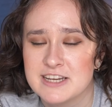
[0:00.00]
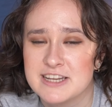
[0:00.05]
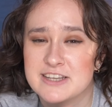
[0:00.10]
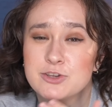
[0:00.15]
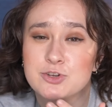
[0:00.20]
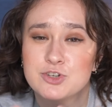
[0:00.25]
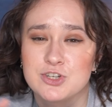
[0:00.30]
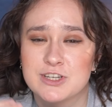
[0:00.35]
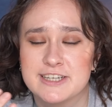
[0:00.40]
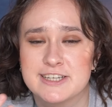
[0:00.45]
and
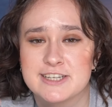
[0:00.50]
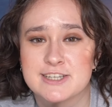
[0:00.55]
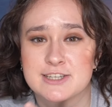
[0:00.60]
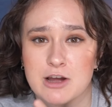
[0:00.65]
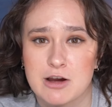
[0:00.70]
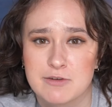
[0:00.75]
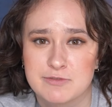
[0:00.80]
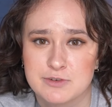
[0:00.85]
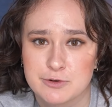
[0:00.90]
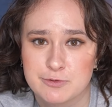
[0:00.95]
usually a
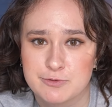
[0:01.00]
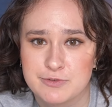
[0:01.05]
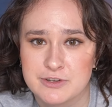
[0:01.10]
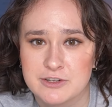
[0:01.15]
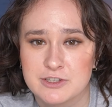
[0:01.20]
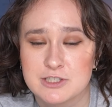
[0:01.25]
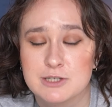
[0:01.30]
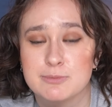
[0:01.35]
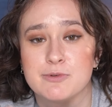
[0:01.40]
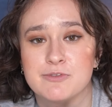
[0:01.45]
softer
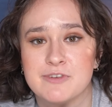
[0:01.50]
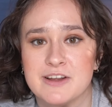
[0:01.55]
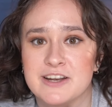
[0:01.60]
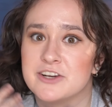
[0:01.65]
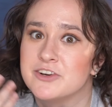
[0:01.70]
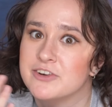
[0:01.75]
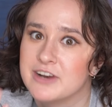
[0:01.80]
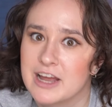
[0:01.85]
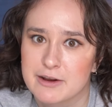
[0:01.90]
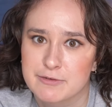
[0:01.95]
feel to prevent
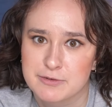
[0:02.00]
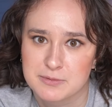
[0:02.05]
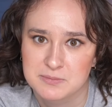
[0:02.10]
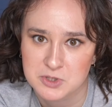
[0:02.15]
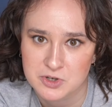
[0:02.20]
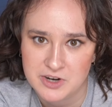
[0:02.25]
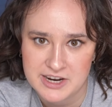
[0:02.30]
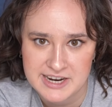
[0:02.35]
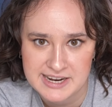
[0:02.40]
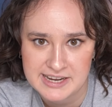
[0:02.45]
your neck from
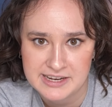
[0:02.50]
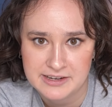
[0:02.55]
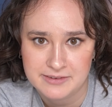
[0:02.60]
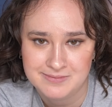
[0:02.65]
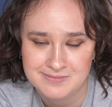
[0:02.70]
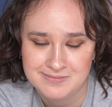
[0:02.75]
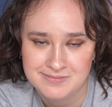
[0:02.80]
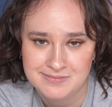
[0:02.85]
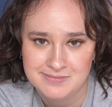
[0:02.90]
craning.